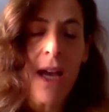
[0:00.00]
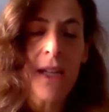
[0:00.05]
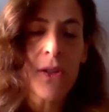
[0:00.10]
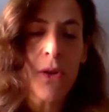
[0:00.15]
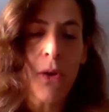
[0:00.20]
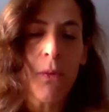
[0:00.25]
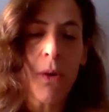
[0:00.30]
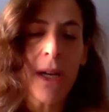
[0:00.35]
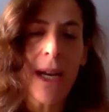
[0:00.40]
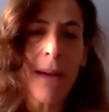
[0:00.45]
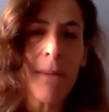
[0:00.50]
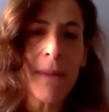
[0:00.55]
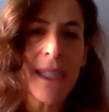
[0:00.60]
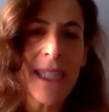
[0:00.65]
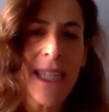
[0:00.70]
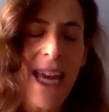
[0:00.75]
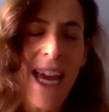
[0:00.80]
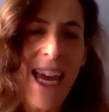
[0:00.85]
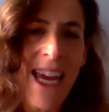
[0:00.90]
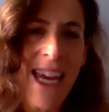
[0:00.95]
So what I'm
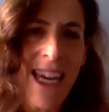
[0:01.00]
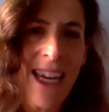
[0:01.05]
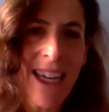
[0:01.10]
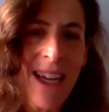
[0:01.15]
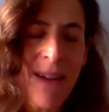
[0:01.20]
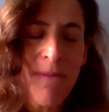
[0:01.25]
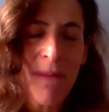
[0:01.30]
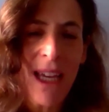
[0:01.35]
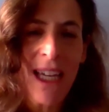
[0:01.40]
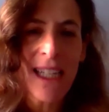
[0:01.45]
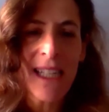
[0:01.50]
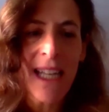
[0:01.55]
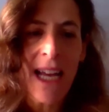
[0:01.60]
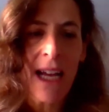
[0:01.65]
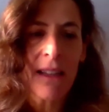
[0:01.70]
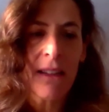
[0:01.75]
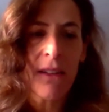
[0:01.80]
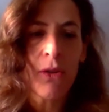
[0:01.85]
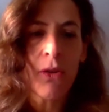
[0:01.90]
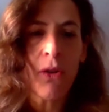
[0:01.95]
saying is
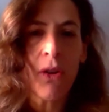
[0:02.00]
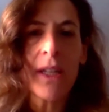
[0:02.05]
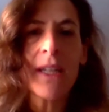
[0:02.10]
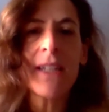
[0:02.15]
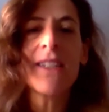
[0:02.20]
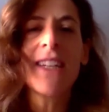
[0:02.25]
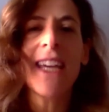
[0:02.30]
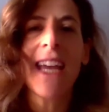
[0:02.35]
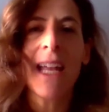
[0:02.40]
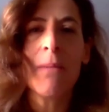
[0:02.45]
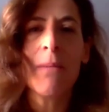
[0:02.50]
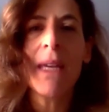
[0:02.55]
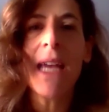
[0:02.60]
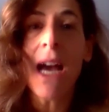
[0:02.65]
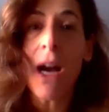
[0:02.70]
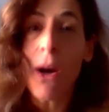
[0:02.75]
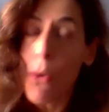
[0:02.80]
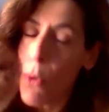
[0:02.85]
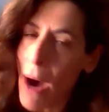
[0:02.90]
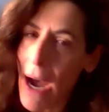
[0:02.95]
that knowledge can be
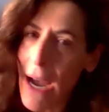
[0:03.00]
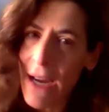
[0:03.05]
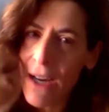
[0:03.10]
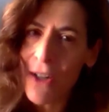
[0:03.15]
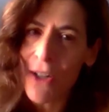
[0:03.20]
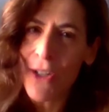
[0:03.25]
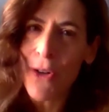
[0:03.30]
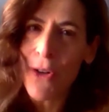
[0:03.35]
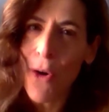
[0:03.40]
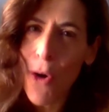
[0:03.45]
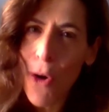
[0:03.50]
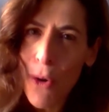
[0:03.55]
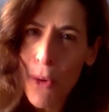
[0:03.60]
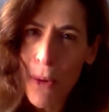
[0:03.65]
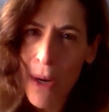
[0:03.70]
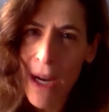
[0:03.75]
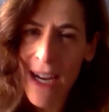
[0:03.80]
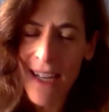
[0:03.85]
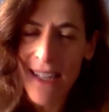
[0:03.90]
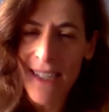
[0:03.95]
acquired
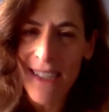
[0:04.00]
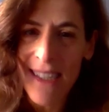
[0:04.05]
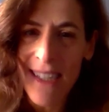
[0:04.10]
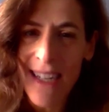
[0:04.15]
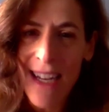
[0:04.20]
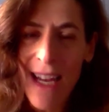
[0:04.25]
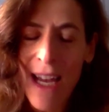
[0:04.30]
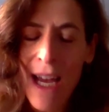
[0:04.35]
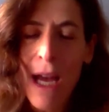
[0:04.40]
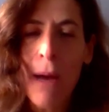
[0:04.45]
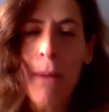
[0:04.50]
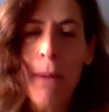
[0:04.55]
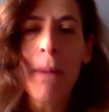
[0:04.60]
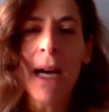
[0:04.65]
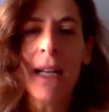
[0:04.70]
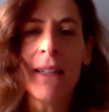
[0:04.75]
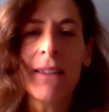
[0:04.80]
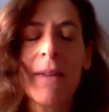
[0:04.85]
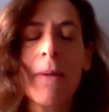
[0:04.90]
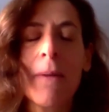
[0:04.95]
always,
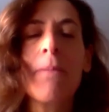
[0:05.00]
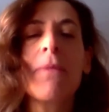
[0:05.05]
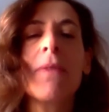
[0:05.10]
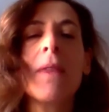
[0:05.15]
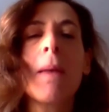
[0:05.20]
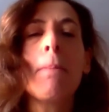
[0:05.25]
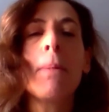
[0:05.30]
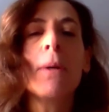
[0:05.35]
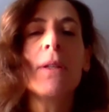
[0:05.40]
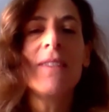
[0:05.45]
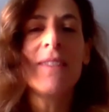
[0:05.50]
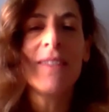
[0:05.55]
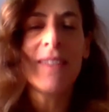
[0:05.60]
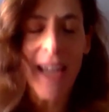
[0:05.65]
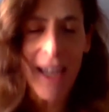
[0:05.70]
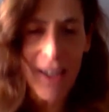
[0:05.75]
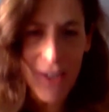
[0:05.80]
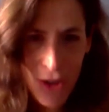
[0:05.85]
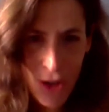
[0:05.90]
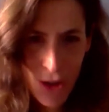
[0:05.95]
but the
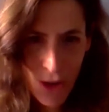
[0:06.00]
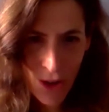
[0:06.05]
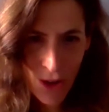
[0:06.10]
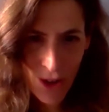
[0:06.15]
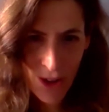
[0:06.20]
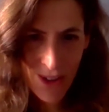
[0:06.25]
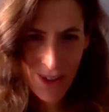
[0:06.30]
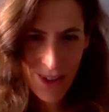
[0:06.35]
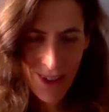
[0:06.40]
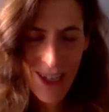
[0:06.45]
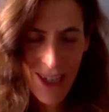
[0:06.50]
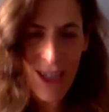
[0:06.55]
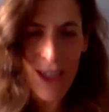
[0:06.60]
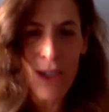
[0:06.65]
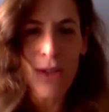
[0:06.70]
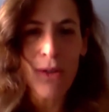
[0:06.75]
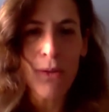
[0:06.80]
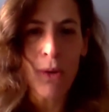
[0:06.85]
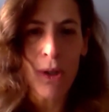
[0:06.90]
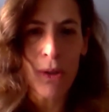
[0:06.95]
potential
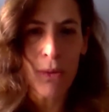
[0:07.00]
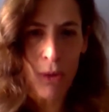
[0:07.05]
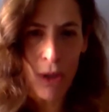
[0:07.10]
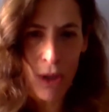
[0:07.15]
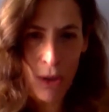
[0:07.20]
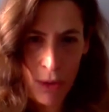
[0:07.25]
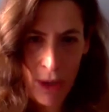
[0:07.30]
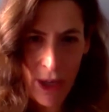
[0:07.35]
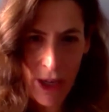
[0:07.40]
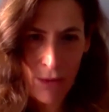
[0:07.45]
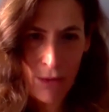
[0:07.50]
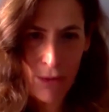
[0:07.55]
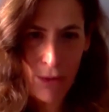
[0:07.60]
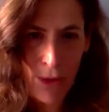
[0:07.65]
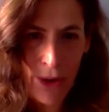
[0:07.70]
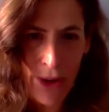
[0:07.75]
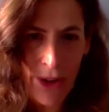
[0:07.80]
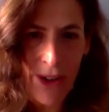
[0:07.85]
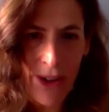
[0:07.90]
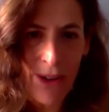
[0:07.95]
is what we're looking
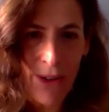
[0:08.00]
for,